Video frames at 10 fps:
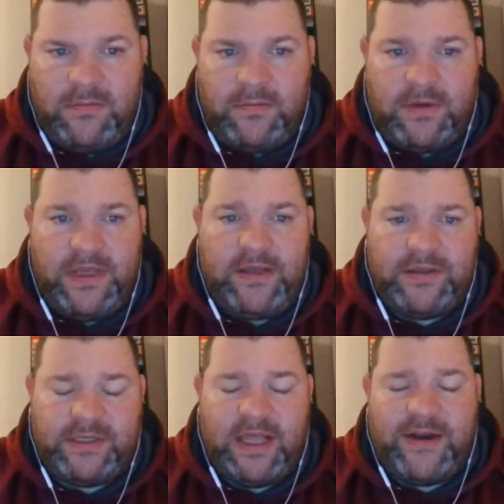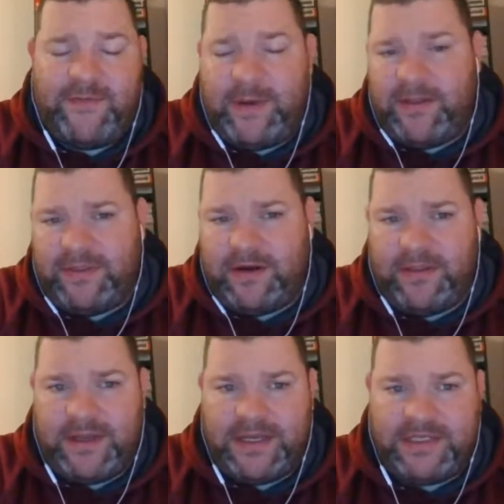But yeah, there's a lot of them out there, and
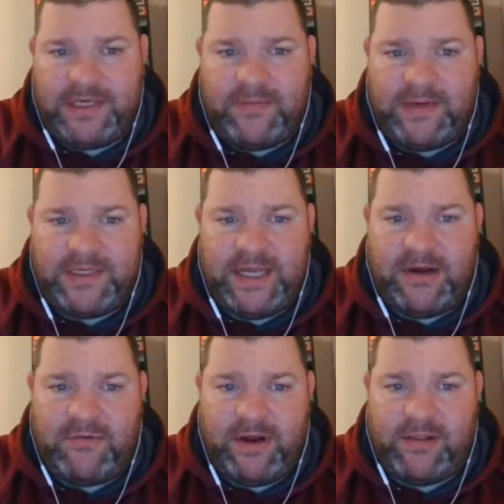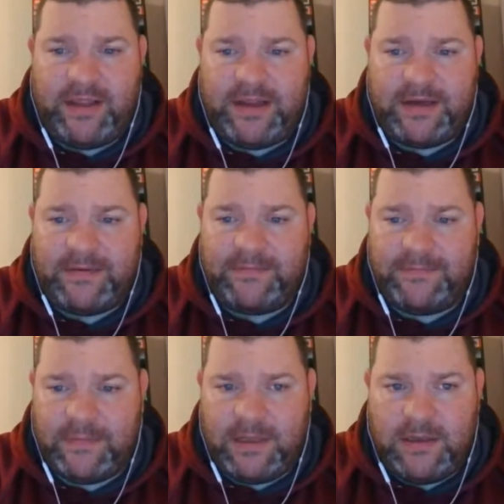like I said, Montana Rail Link
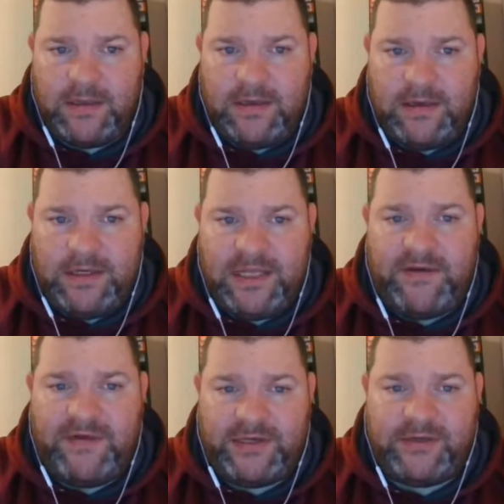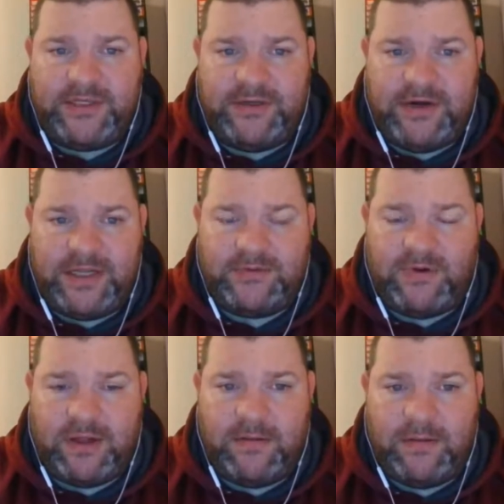did a veterans unit as
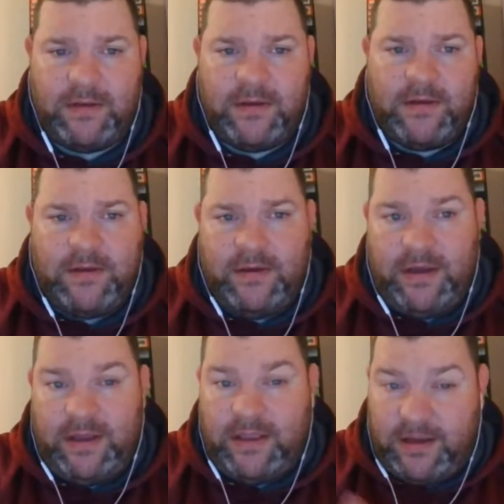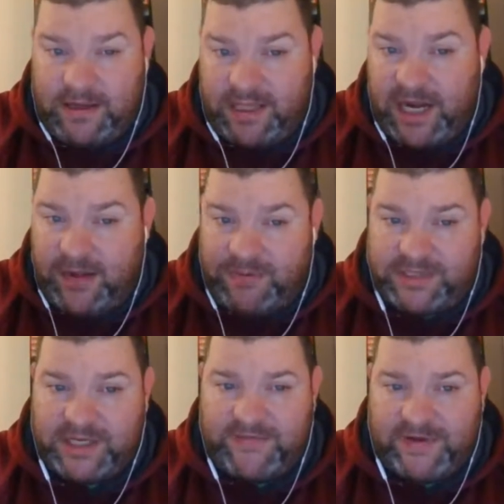well, and then Canadian
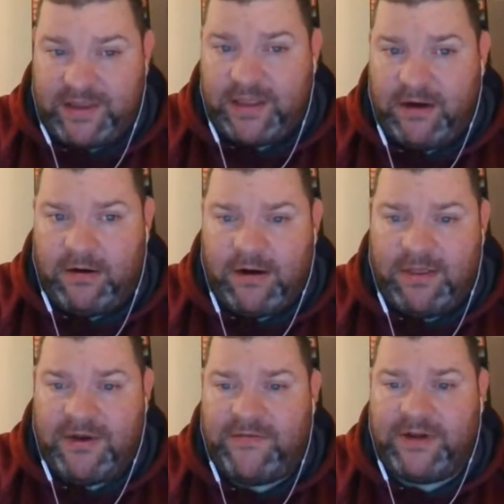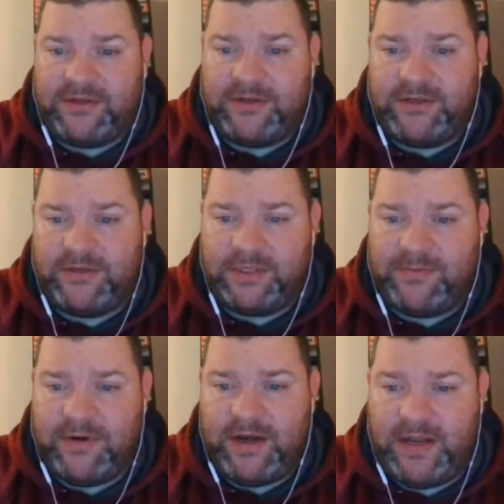Pacific, their veterans units are
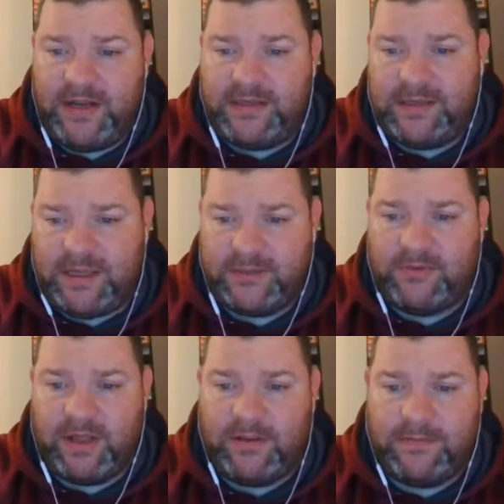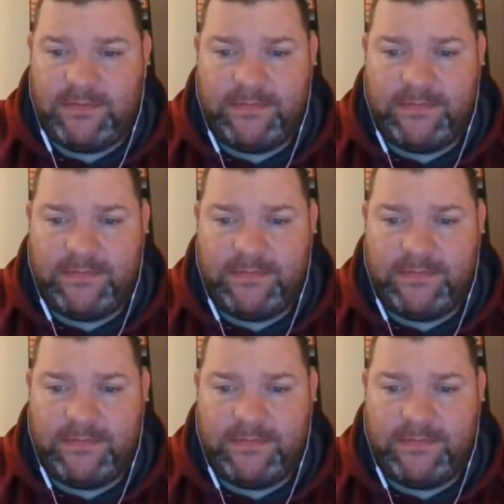pretty neat as well.